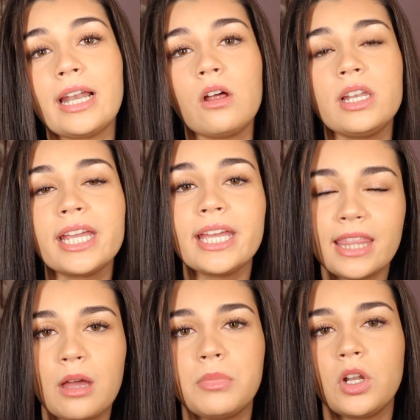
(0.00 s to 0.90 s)
and I'll link it
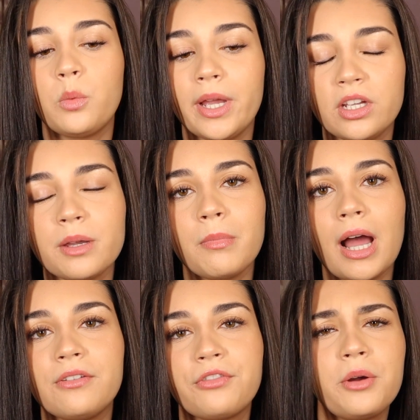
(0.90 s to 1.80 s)
down below where you can
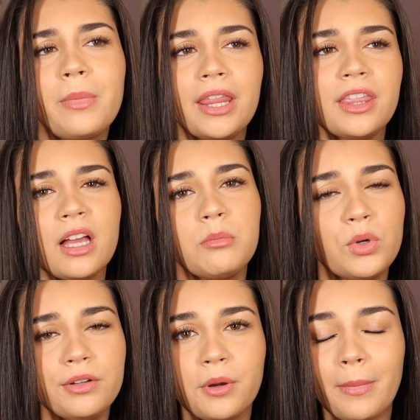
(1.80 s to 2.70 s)
buy it from. I think I
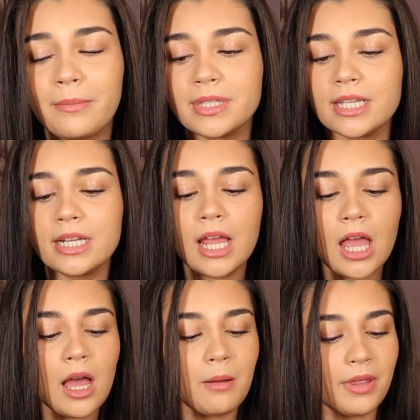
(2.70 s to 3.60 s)
bought it from Amazon,
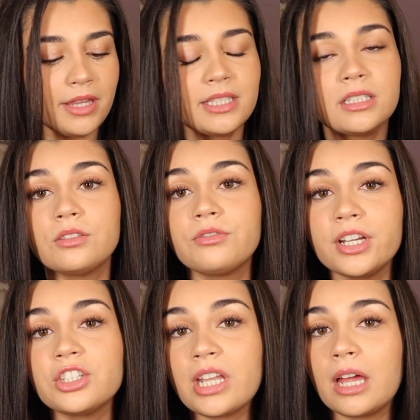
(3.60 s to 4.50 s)
but this is The
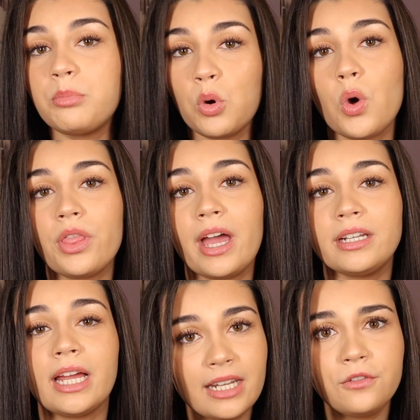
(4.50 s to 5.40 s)
Rich Dad Poor
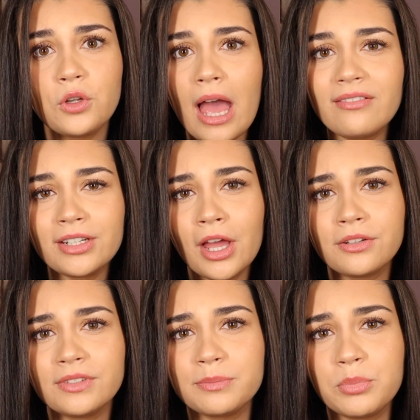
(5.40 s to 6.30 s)
Dad, and if you haven't heard
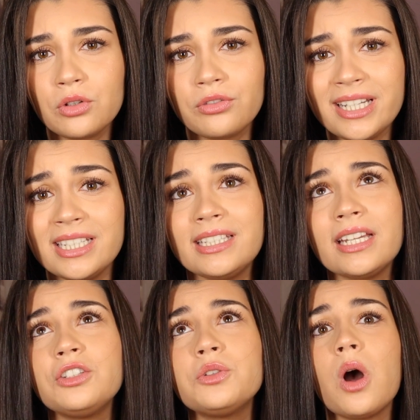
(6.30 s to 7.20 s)
of this book already,
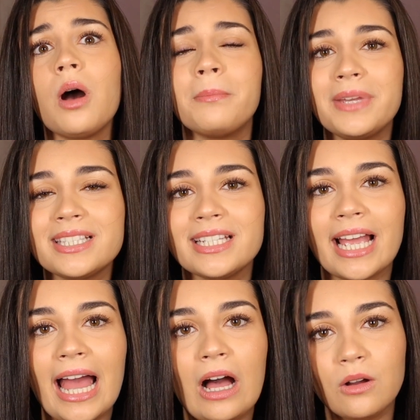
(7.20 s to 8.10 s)
then you are missing
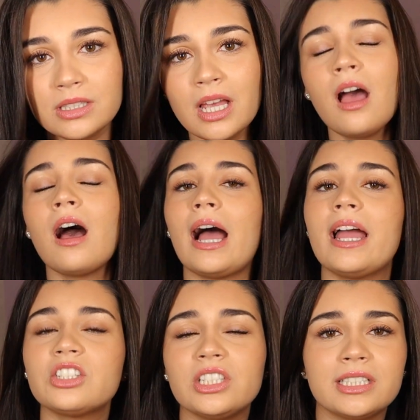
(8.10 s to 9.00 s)
out. I
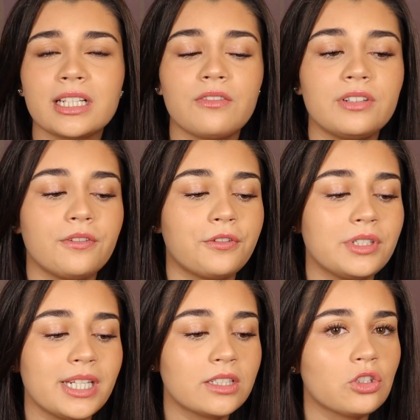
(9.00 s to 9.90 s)
actually discovered it through
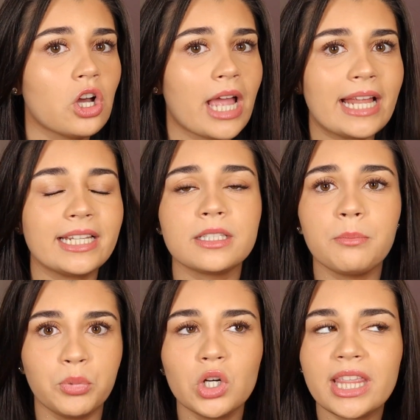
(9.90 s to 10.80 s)
TikTok, and it's a
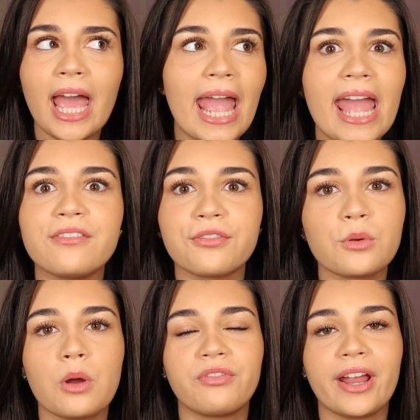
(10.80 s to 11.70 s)
book that
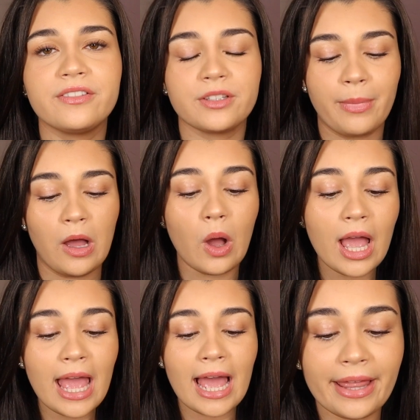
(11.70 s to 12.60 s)
everyone raves about,
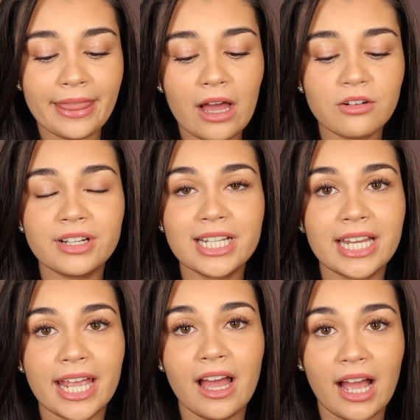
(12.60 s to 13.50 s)
and now
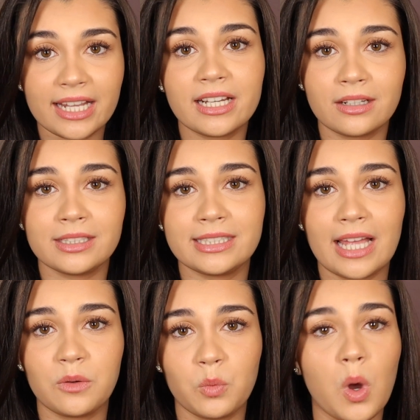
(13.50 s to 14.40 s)
reading it I can understand